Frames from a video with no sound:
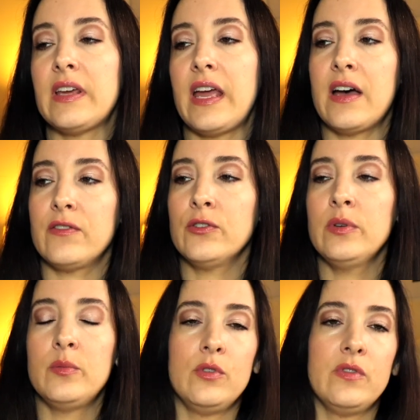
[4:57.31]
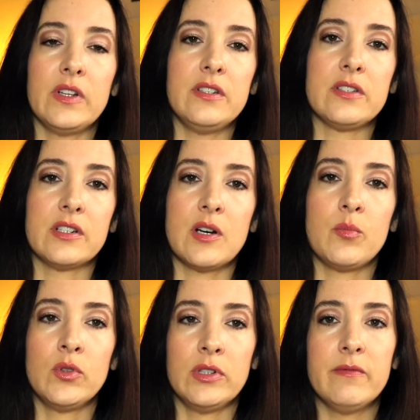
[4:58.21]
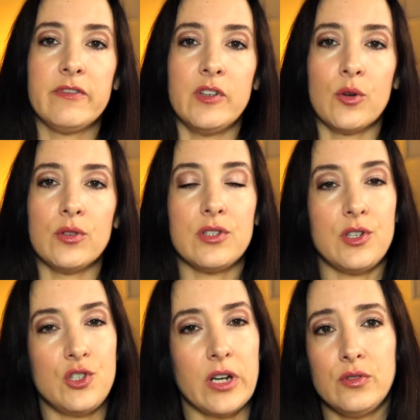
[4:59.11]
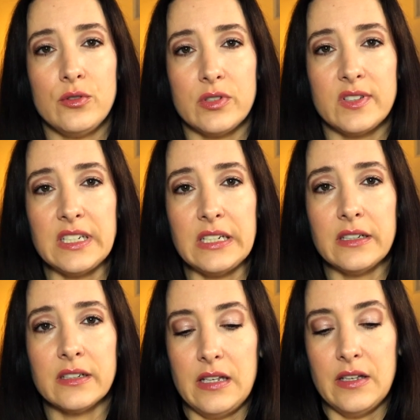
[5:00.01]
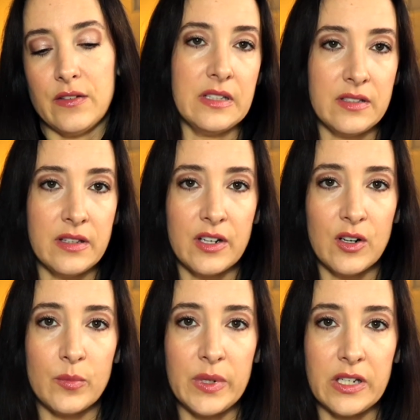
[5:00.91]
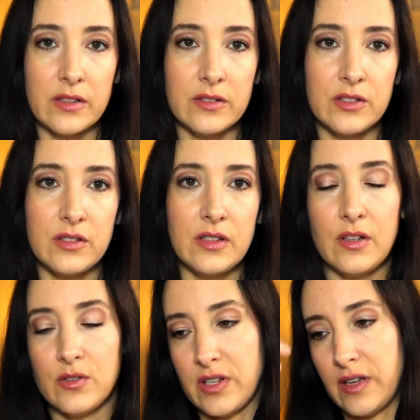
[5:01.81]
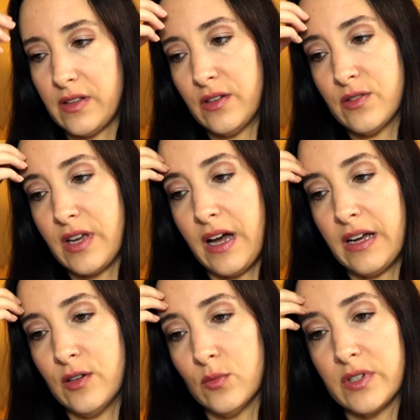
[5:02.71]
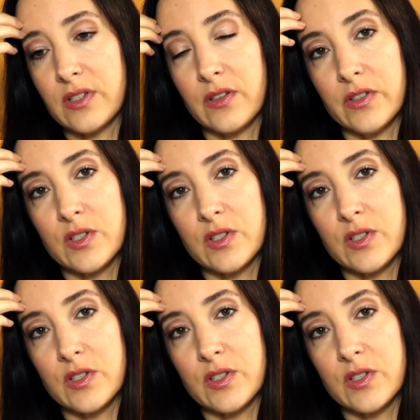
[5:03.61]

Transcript: they have to remove at least a couple lymph nodes to check to see if it's in there, because there's a higher risk of it